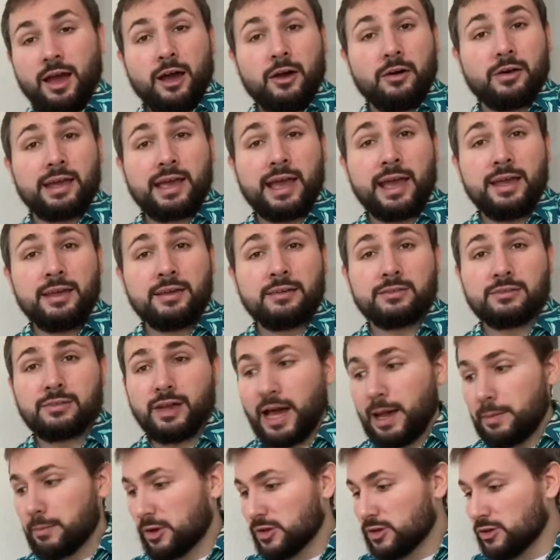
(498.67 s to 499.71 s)
Okay, so
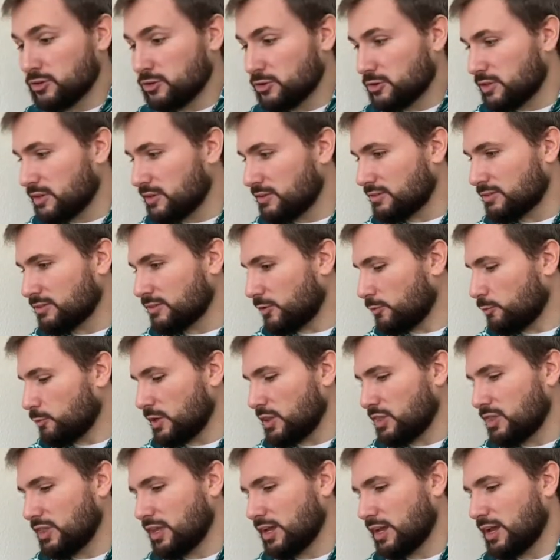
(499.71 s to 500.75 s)
I'm gonna do this
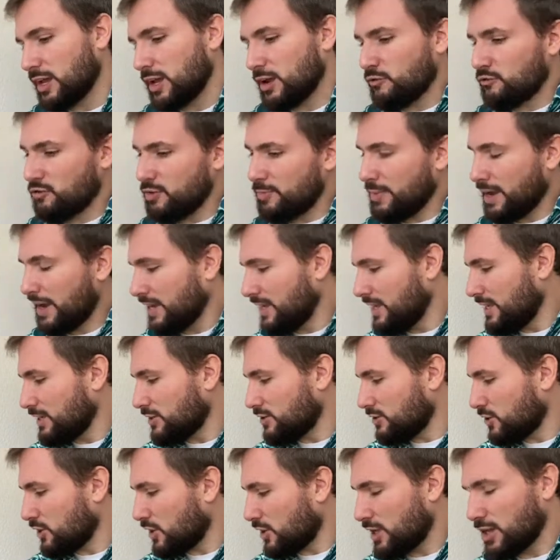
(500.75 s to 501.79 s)
with the
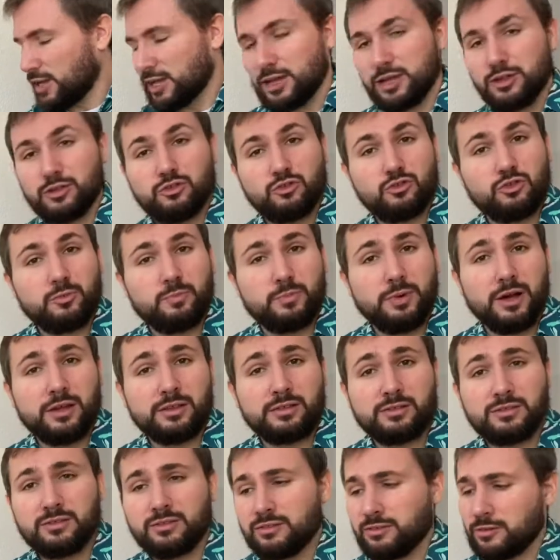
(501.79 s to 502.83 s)
remaining uh, two
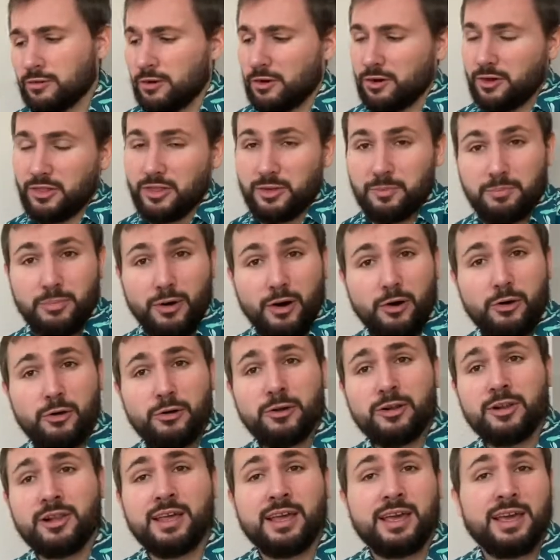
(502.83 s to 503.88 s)
pots or the
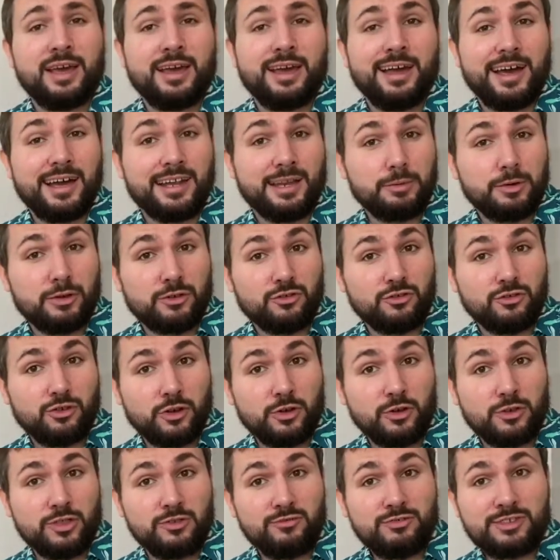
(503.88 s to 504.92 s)
bowl, and I'm gonna show
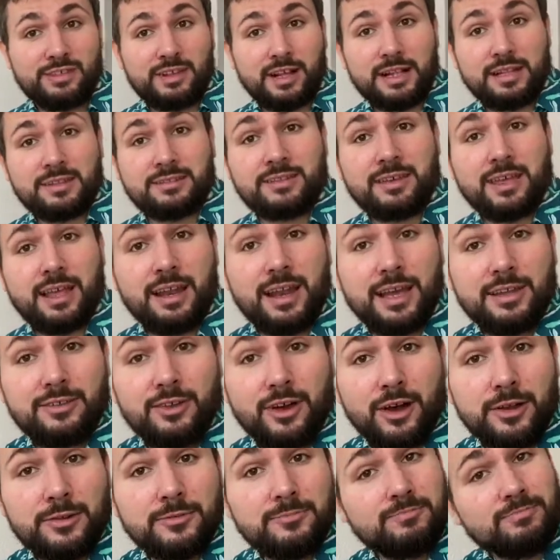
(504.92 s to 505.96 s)
you the result later
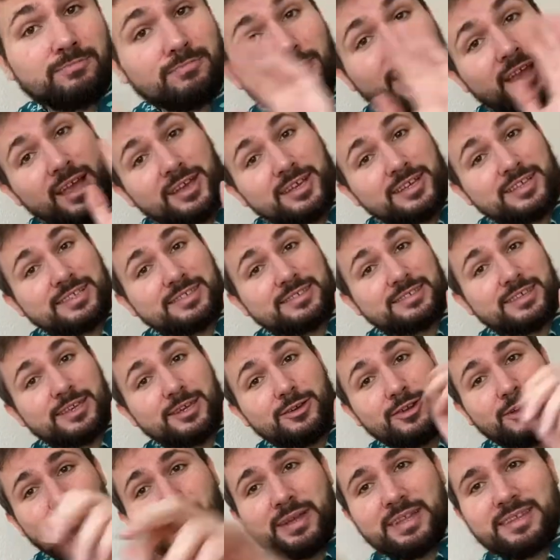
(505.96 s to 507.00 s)
on. See you
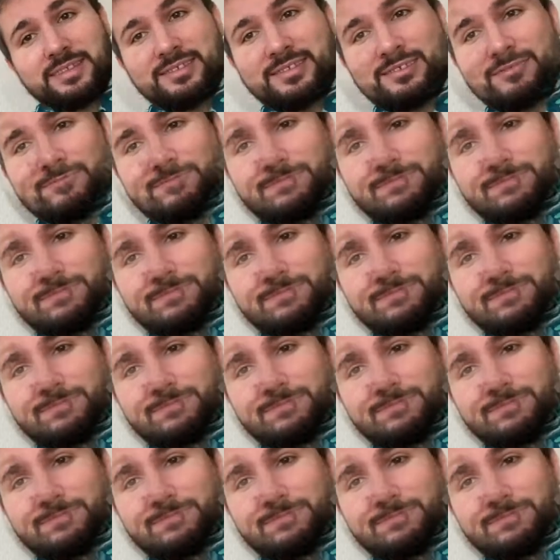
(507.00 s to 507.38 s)
in a bit.